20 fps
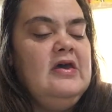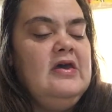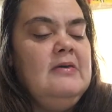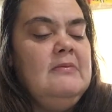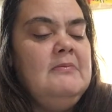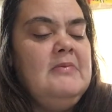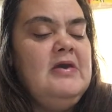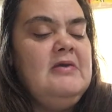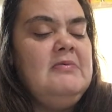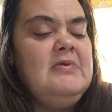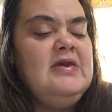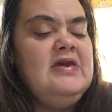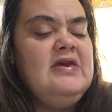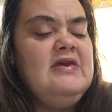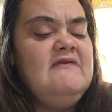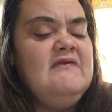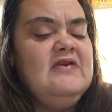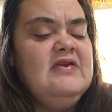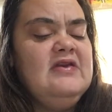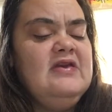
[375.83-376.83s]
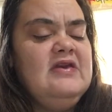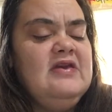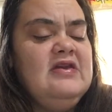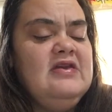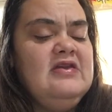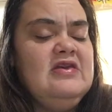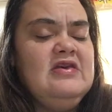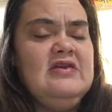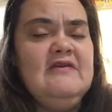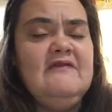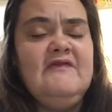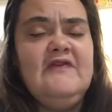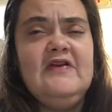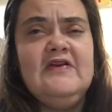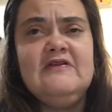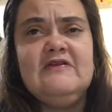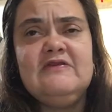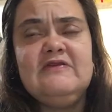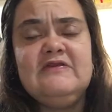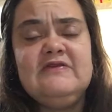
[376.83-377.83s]
maybe even the
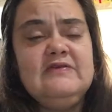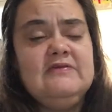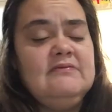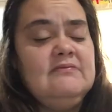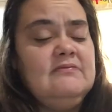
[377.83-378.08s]
first